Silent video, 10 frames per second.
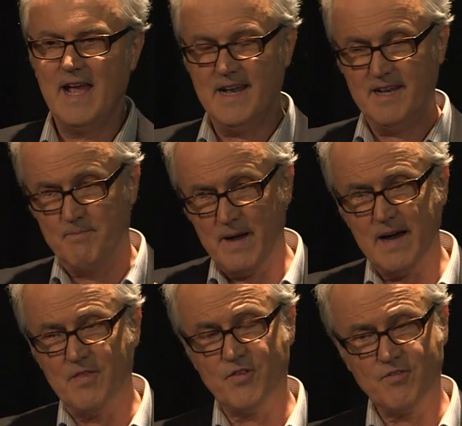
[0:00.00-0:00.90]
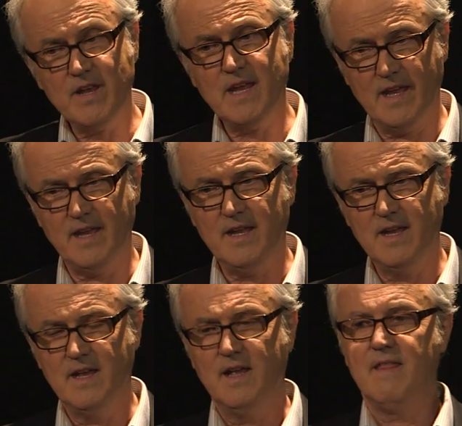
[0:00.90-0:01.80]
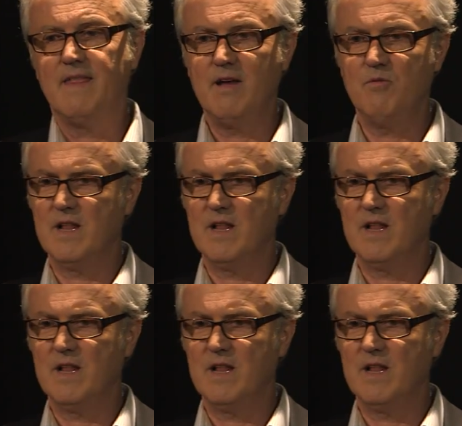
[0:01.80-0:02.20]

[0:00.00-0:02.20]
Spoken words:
And in part 3, they